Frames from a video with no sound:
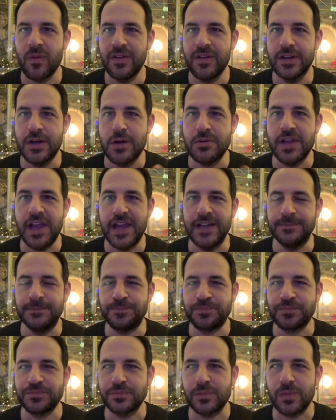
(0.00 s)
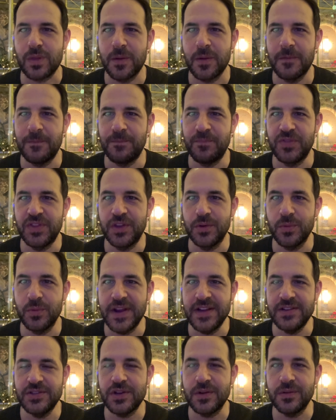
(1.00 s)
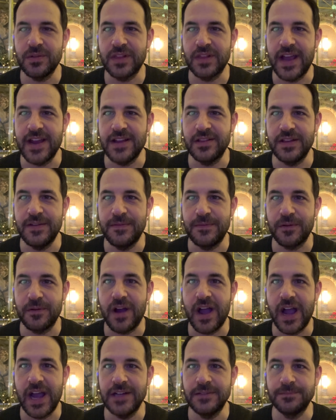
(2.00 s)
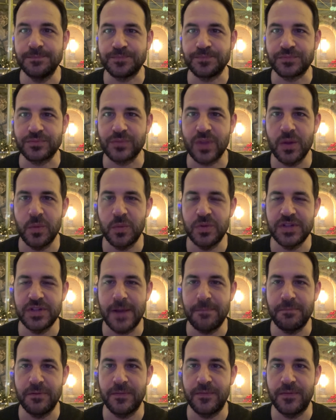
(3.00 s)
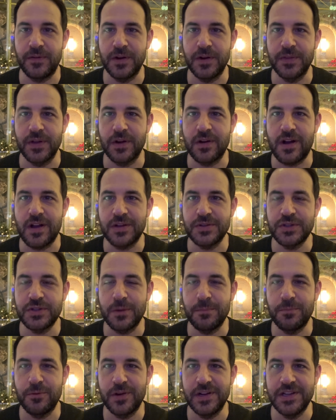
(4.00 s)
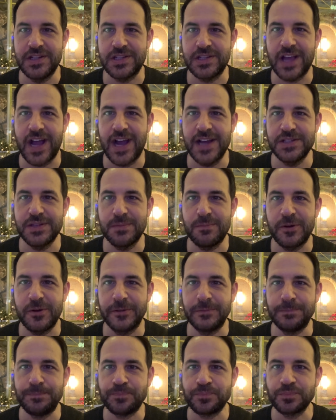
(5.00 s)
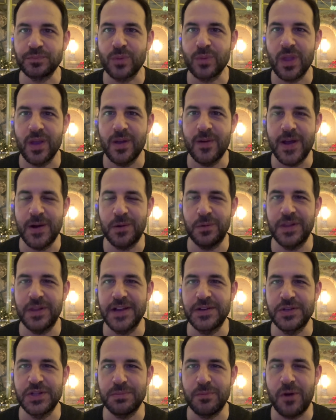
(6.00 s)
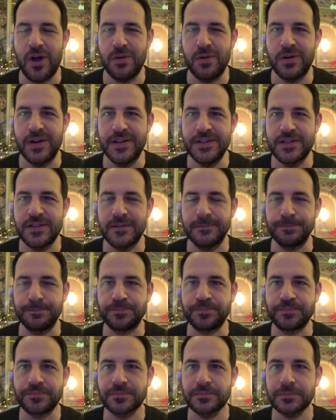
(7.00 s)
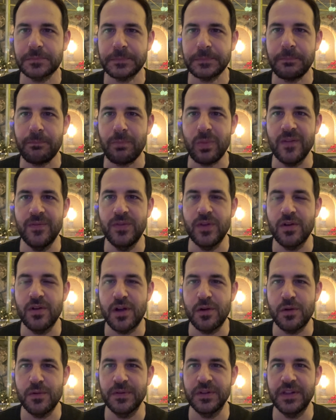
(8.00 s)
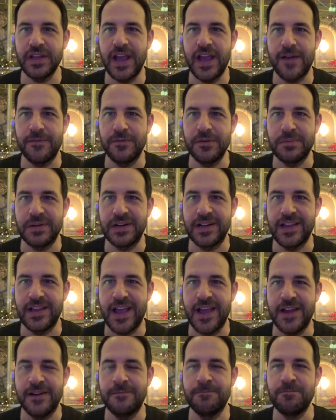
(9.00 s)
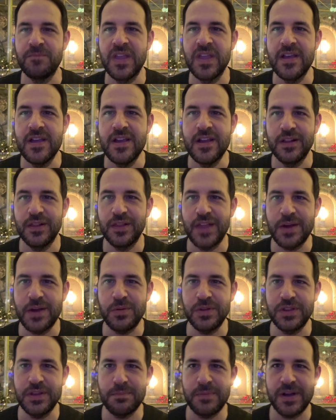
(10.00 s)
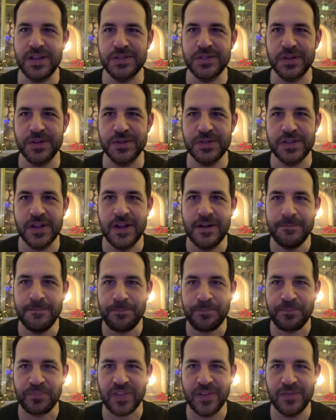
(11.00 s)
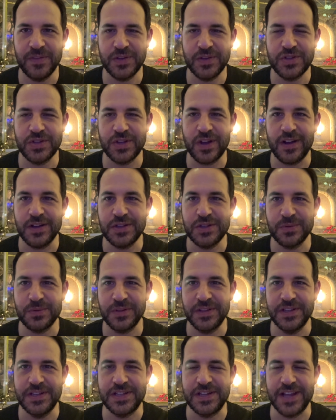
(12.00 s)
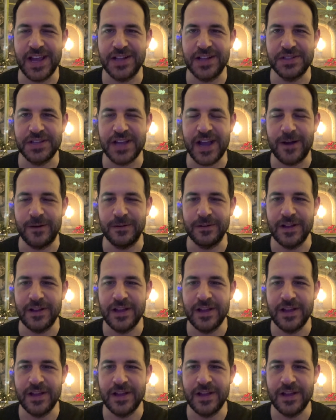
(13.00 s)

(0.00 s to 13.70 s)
Okay, the rings are lightly fried, which I prefer. They're also pretty sizable. I don't like small ones. They're not overly heavy, but again, like with the mussels, the sauce really stands out.